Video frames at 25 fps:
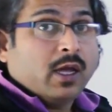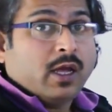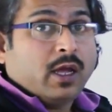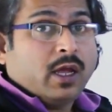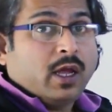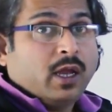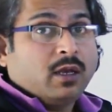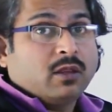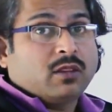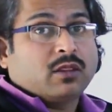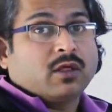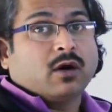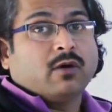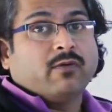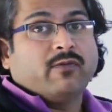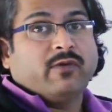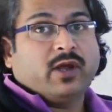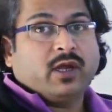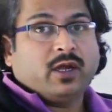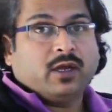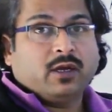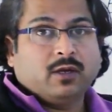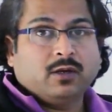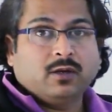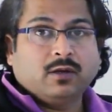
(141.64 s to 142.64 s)
In
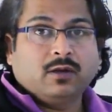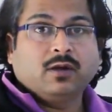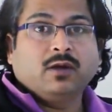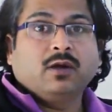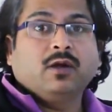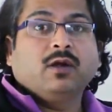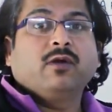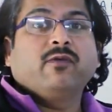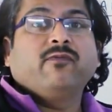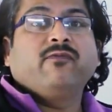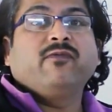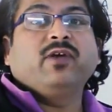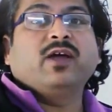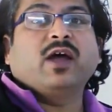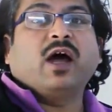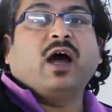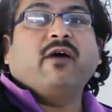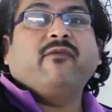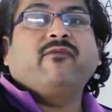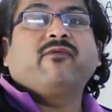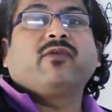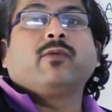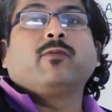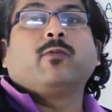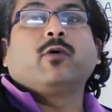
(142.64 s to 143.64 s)
survey, we
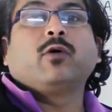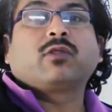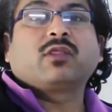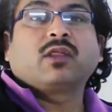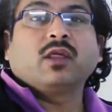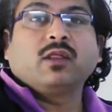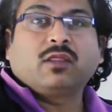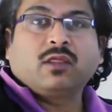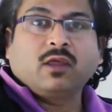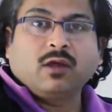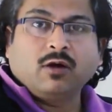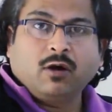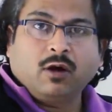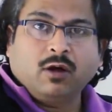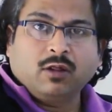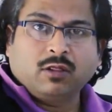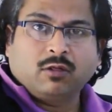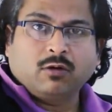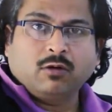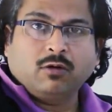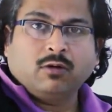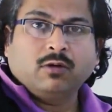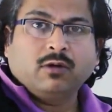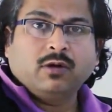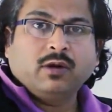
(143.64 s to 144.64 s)
have remote sensing
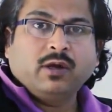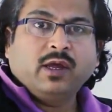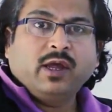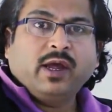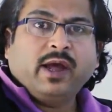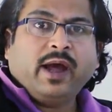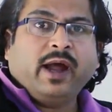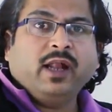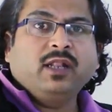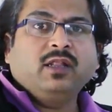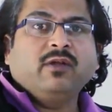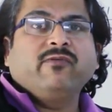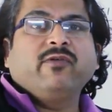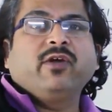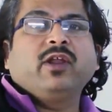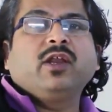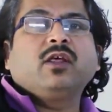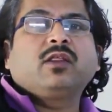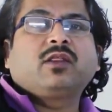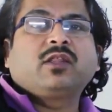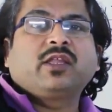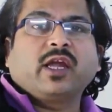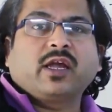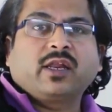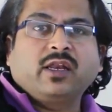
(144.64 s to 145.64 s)
also and the
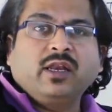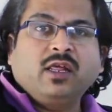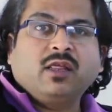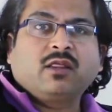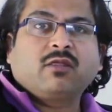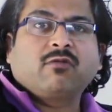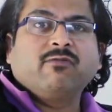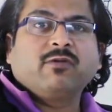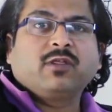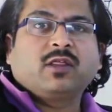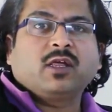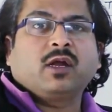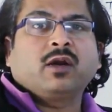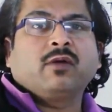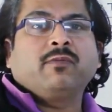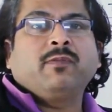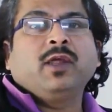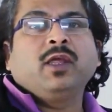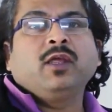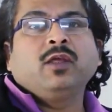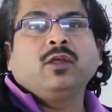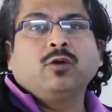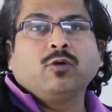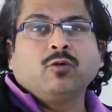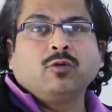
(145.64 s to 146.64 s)
various techniques which are
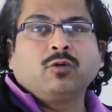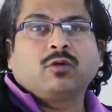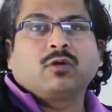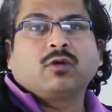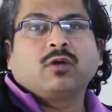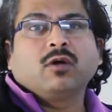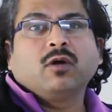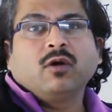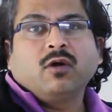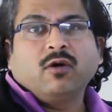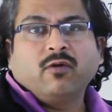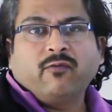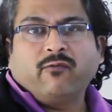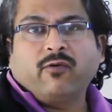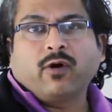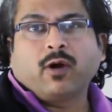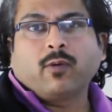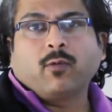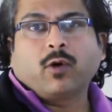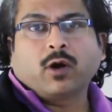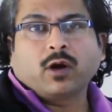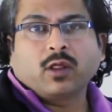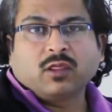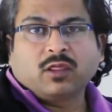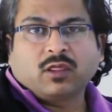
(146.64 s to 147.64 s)
being used for
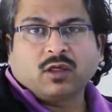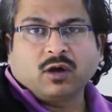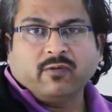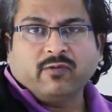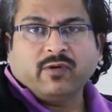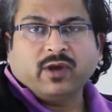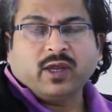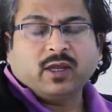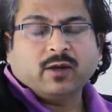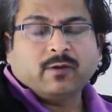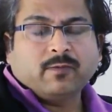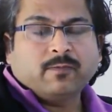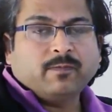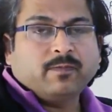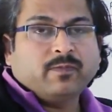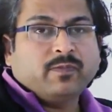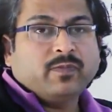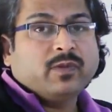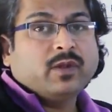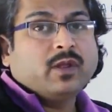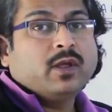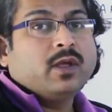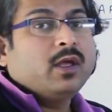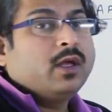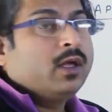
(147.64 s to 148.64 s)
modern survey.
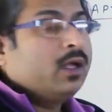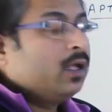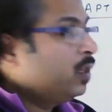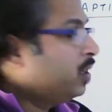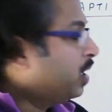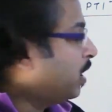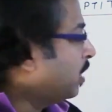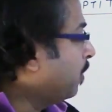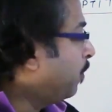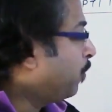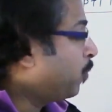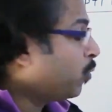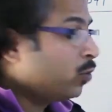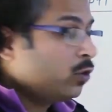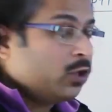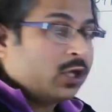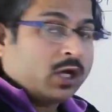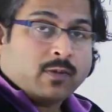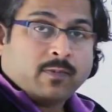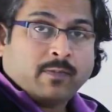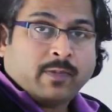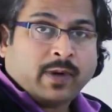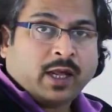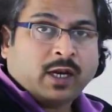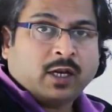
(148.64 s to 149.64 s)
Then the
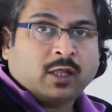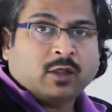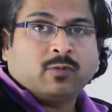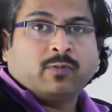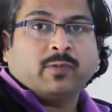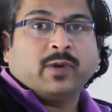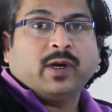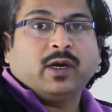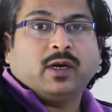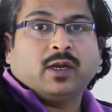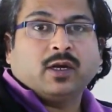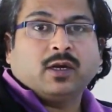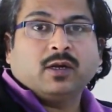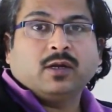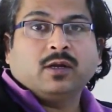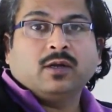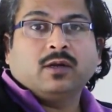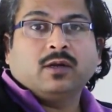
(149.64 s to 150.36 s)
project management.